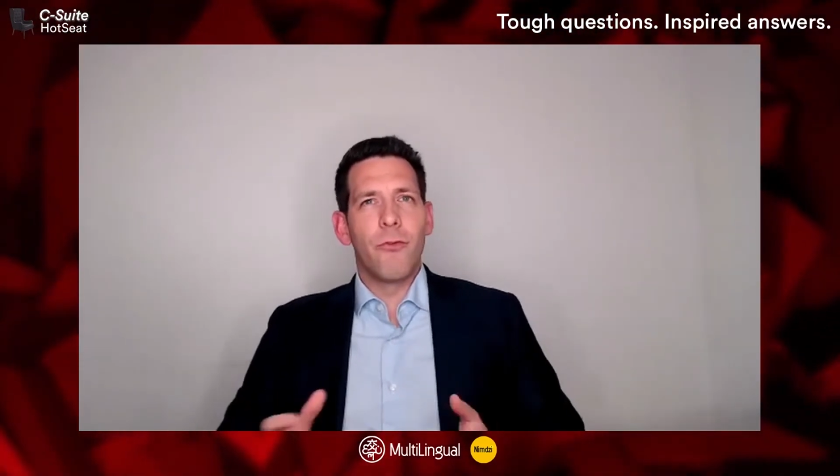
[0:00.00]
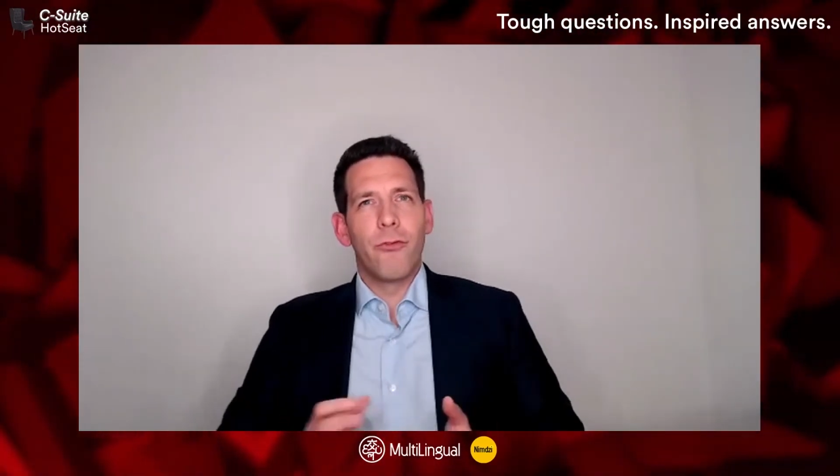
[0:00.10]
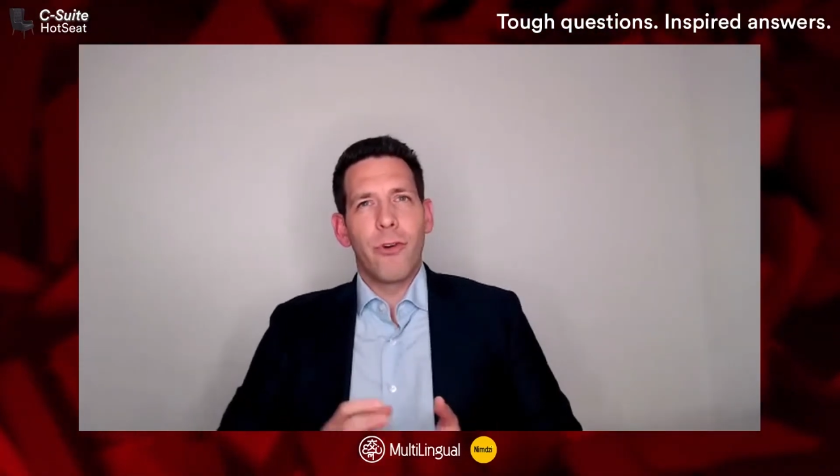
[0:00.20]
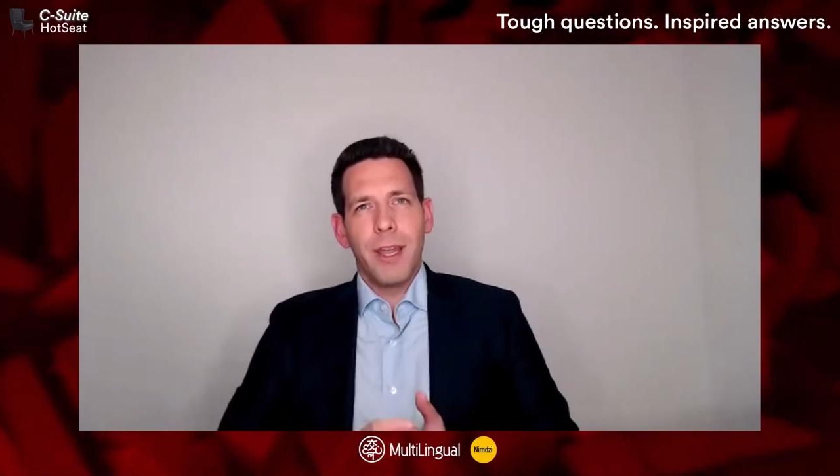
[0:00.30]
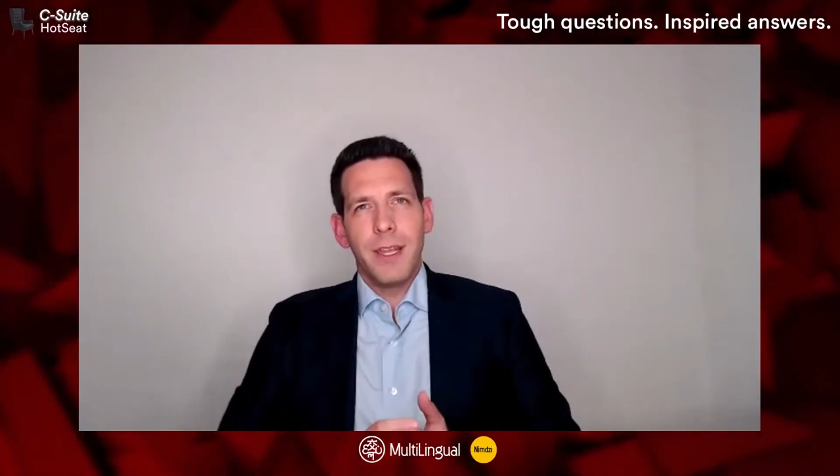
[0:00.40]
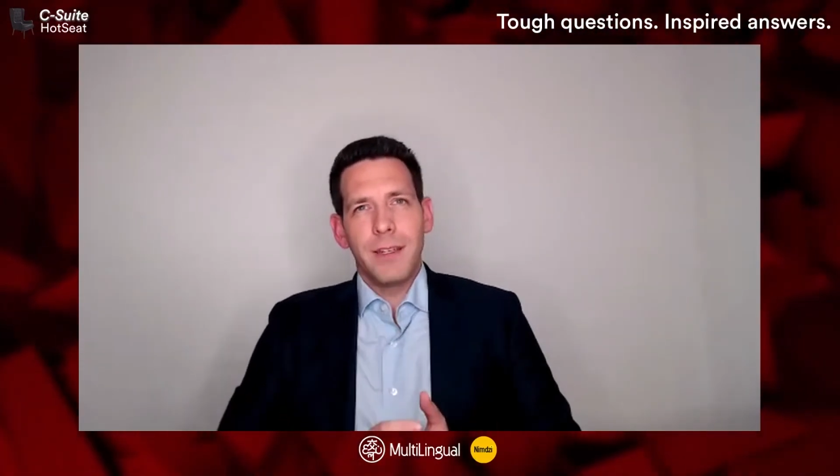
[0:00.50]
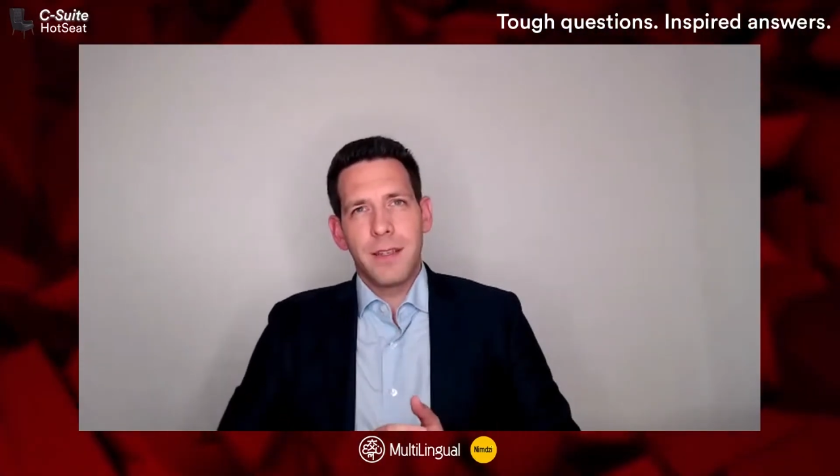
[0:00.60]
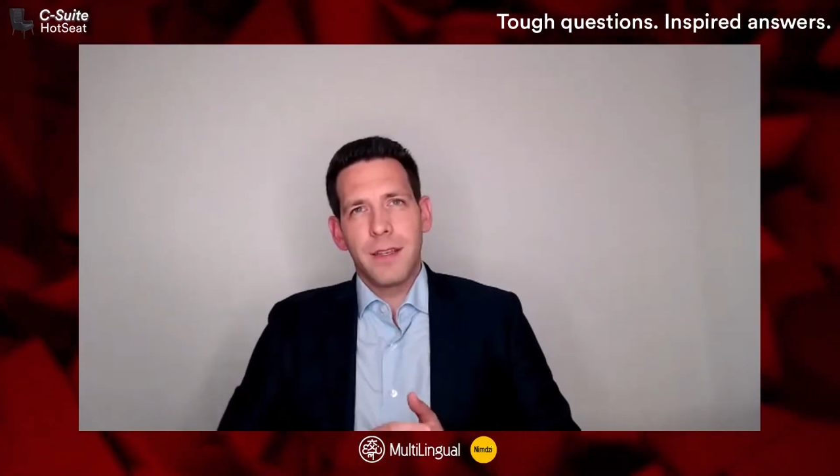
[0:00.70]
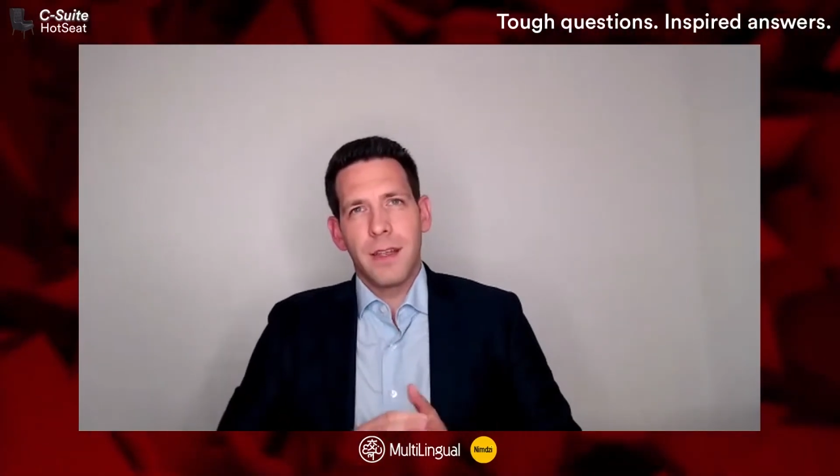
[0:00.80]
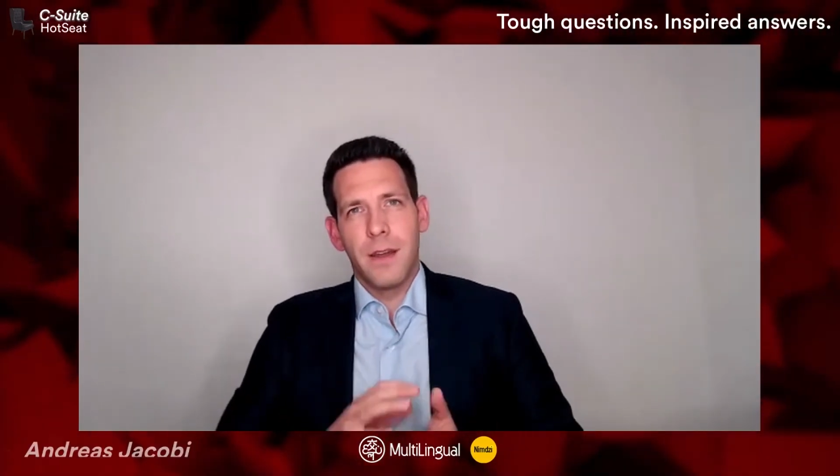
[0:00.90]

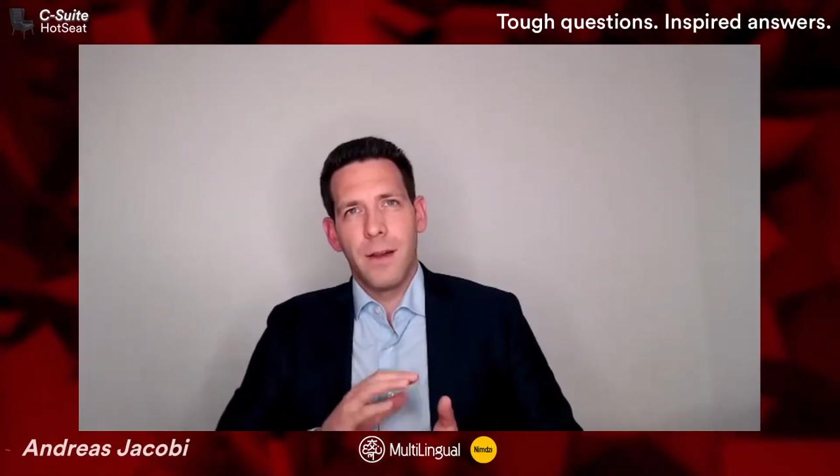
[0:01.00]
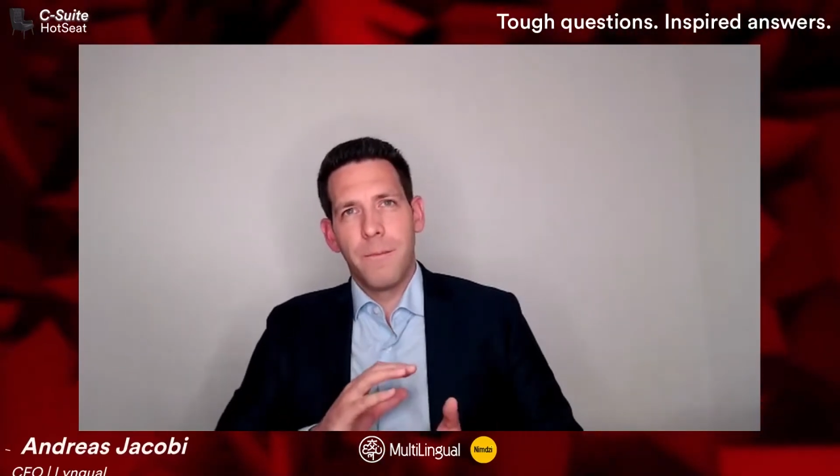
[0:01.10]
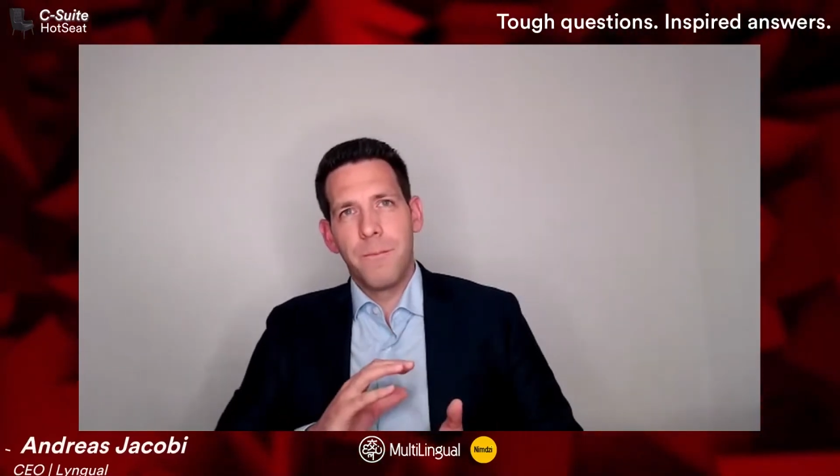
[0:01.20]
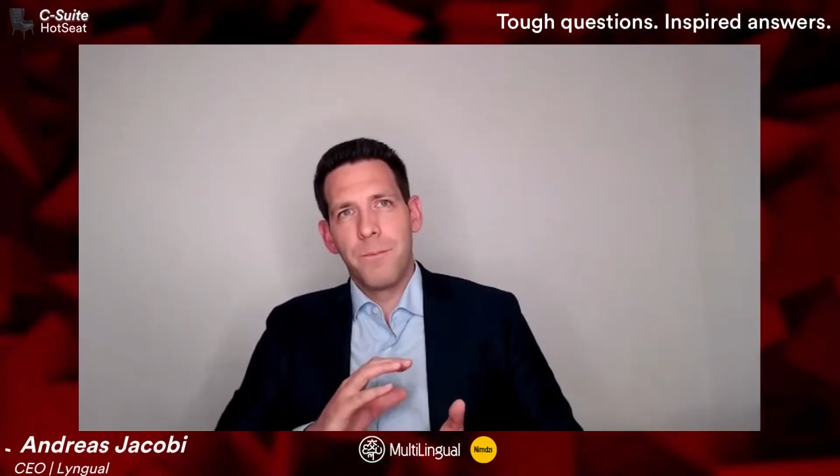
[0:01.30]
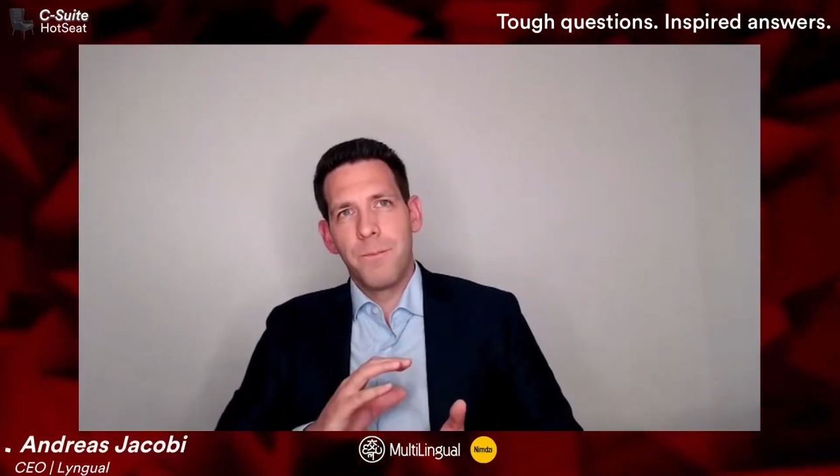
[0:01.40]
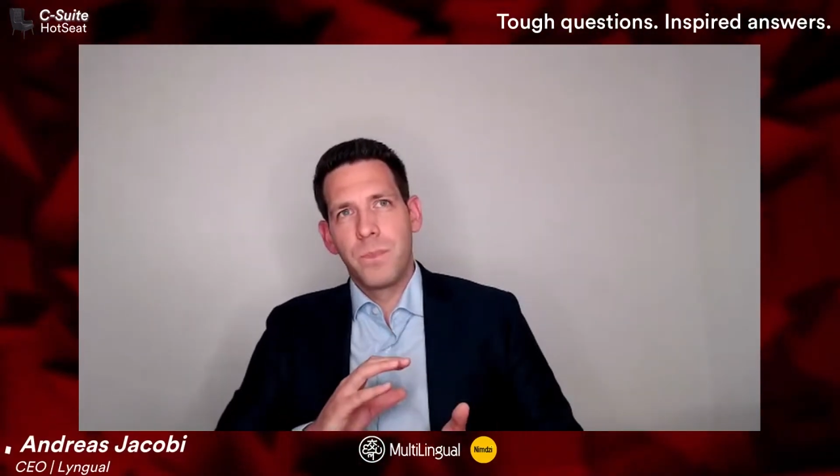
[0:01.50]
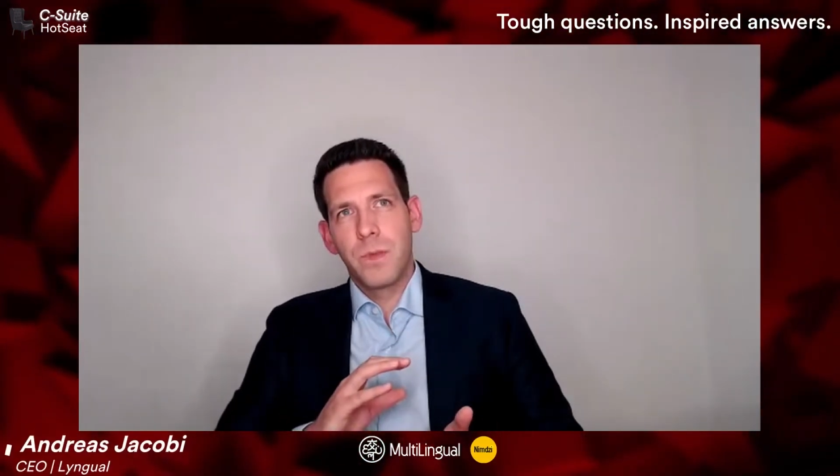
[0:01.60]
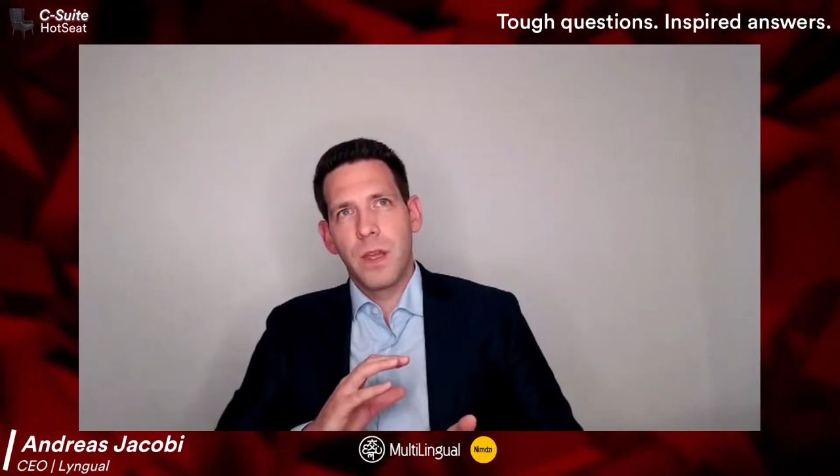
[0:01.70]
right um,